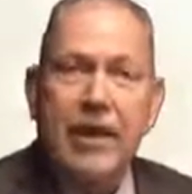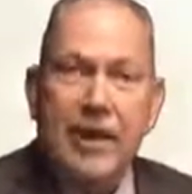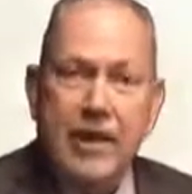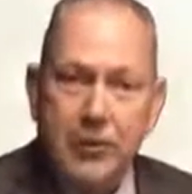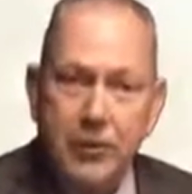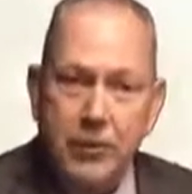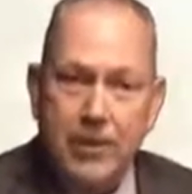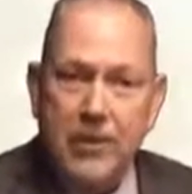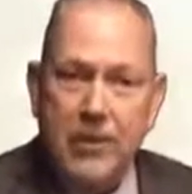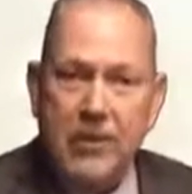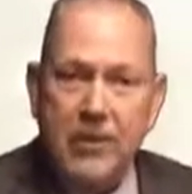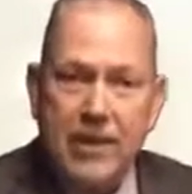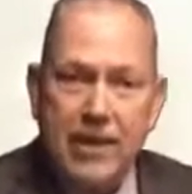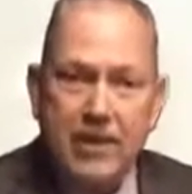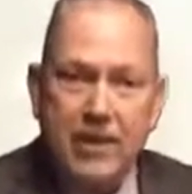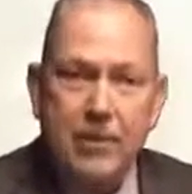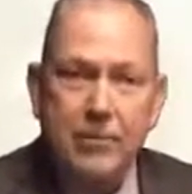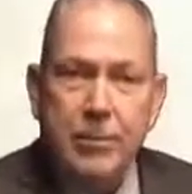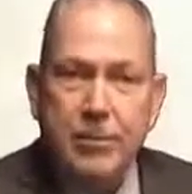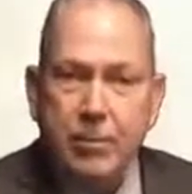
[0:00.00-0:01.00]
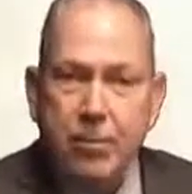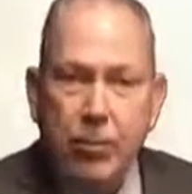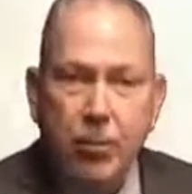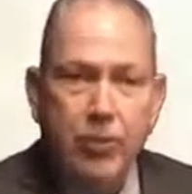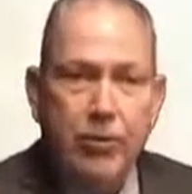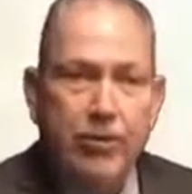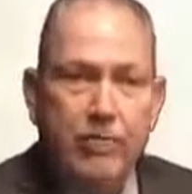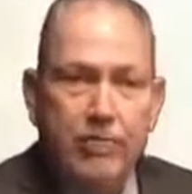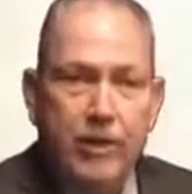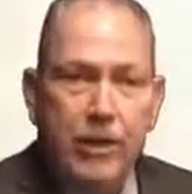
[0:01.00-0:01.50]
as we discuss some
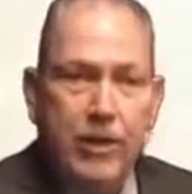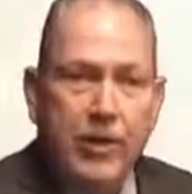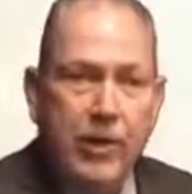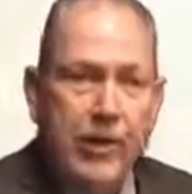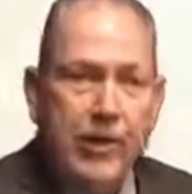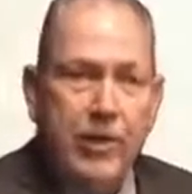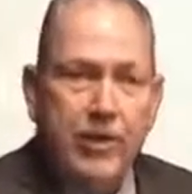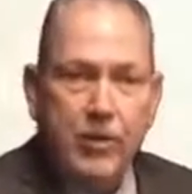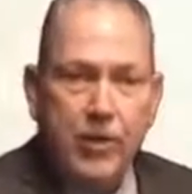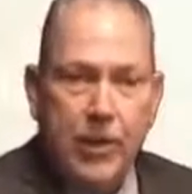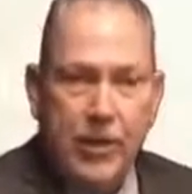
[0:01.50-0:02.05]
important foundational